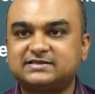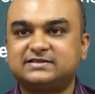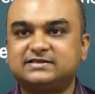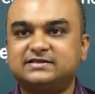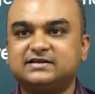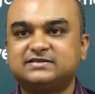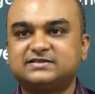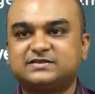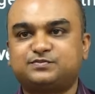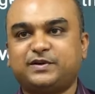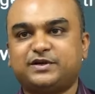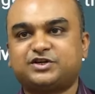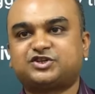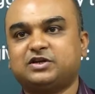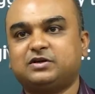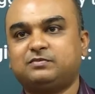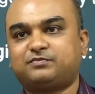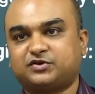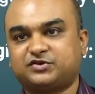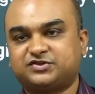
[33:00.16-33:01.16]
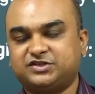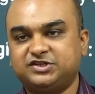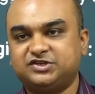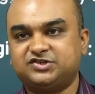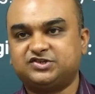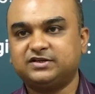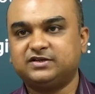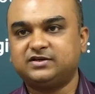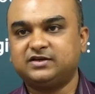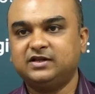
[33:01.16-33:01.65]
the special
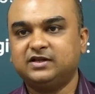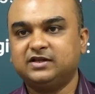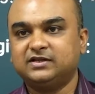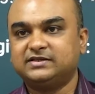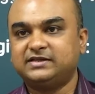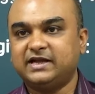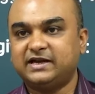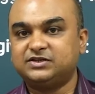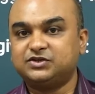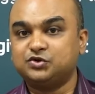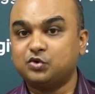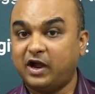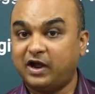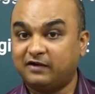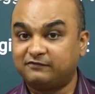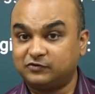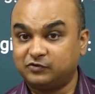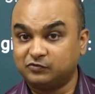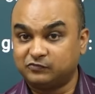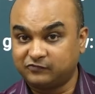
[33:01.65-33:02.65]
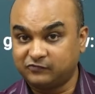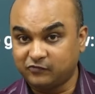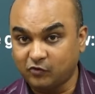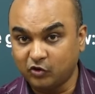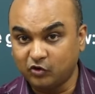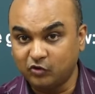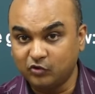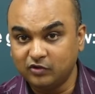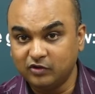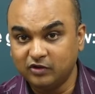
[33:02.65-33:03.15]
procedure that you have to
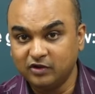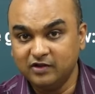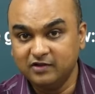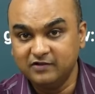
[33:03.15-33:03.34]
follow